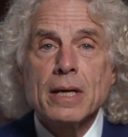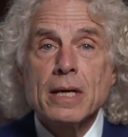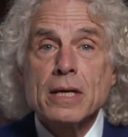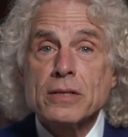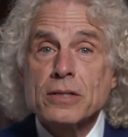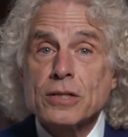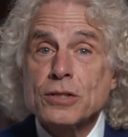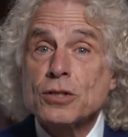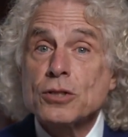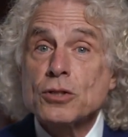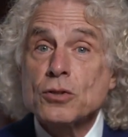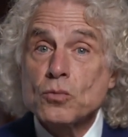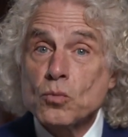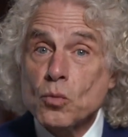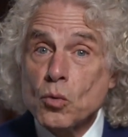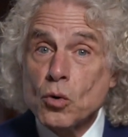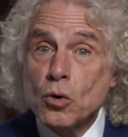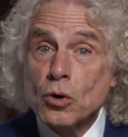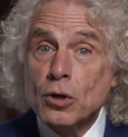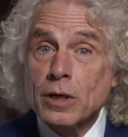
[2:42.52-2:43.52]
such as
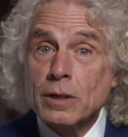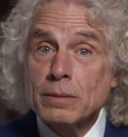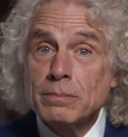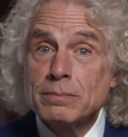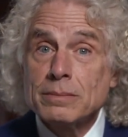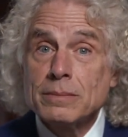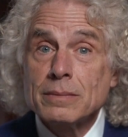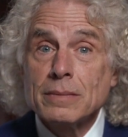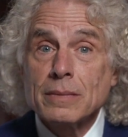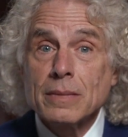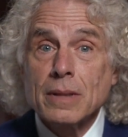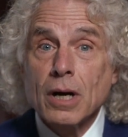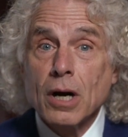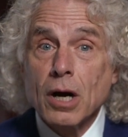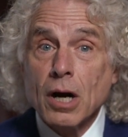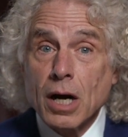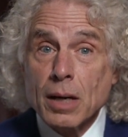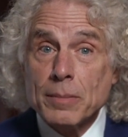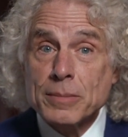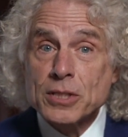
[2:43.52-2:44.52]
war,
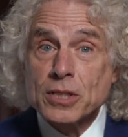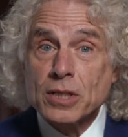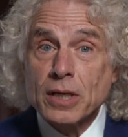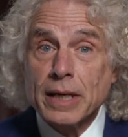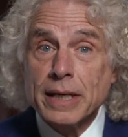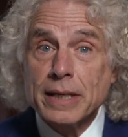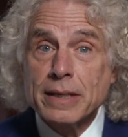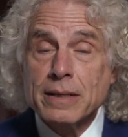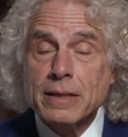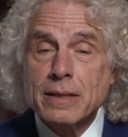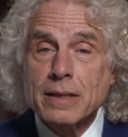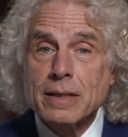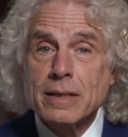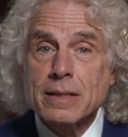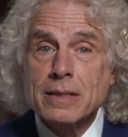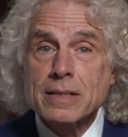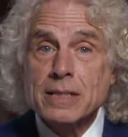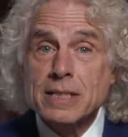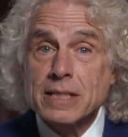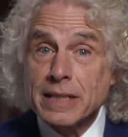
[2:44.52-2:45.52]
homicide,
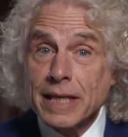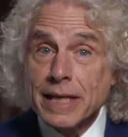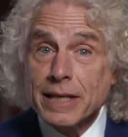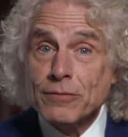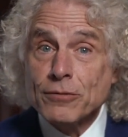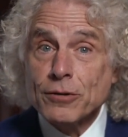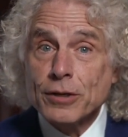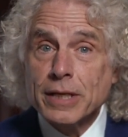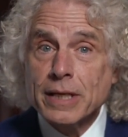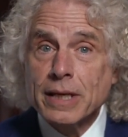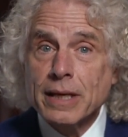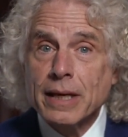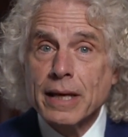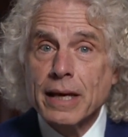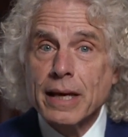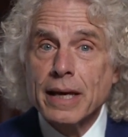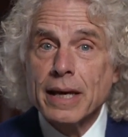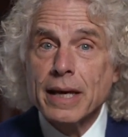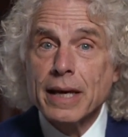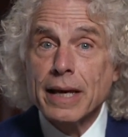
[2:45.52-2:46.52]
slavery,
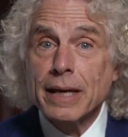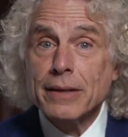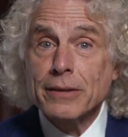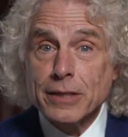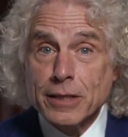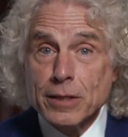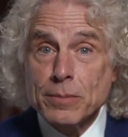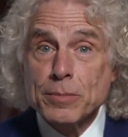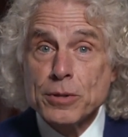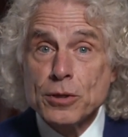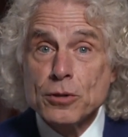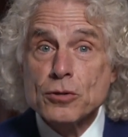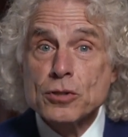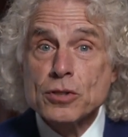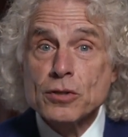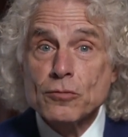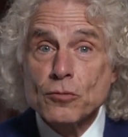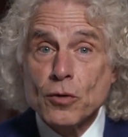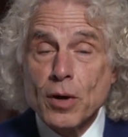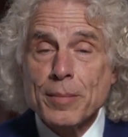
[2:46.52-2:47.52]
and the abuse
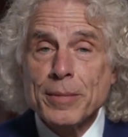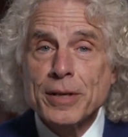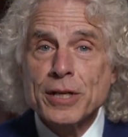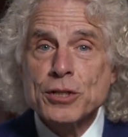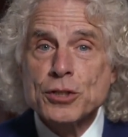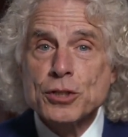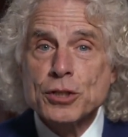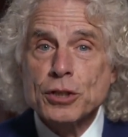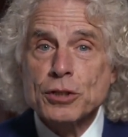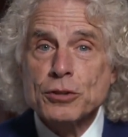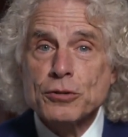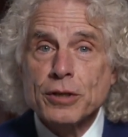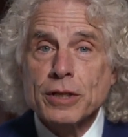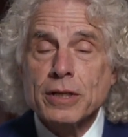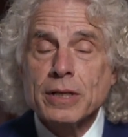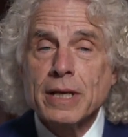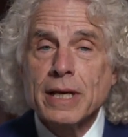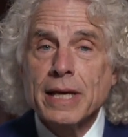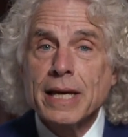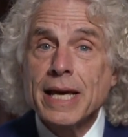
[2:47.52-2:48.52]
of women and
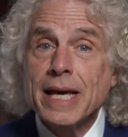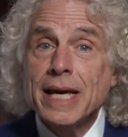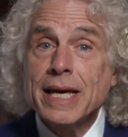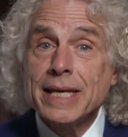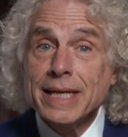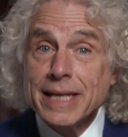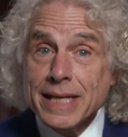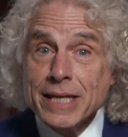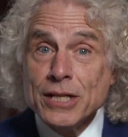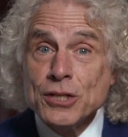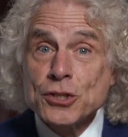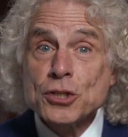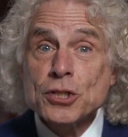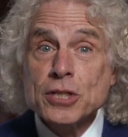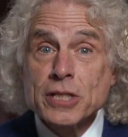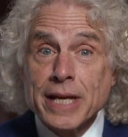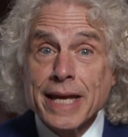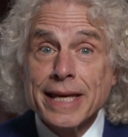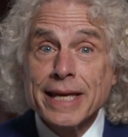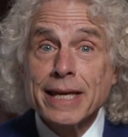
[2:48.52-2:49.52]
children, each
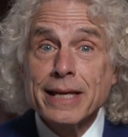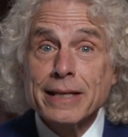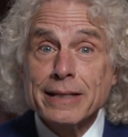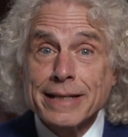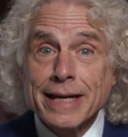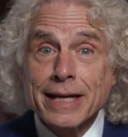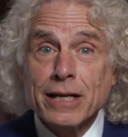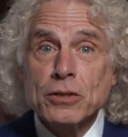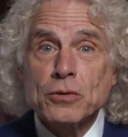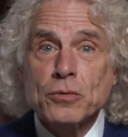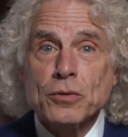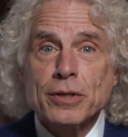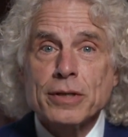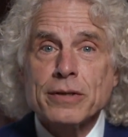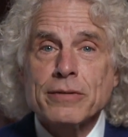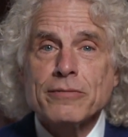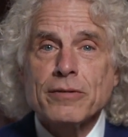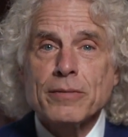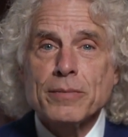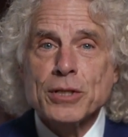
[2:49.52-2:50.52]
snaking
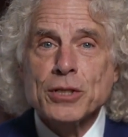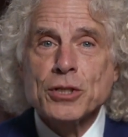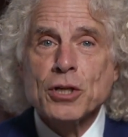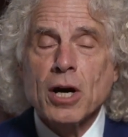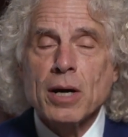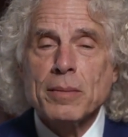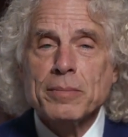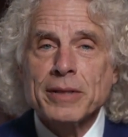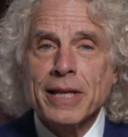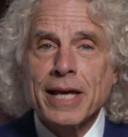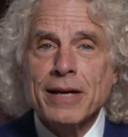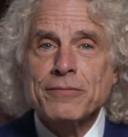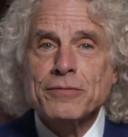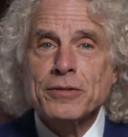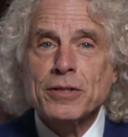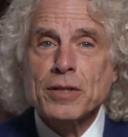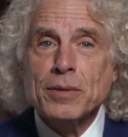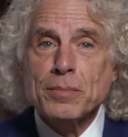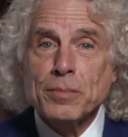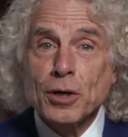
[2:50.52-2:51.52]
downward from the top left
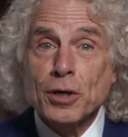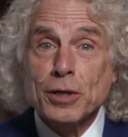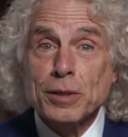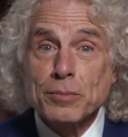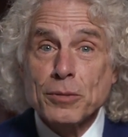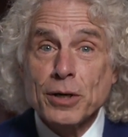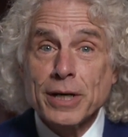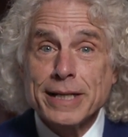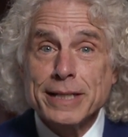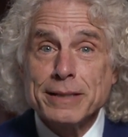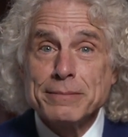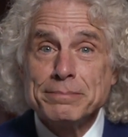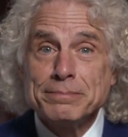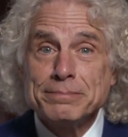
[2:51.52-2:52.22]
to the bottom right.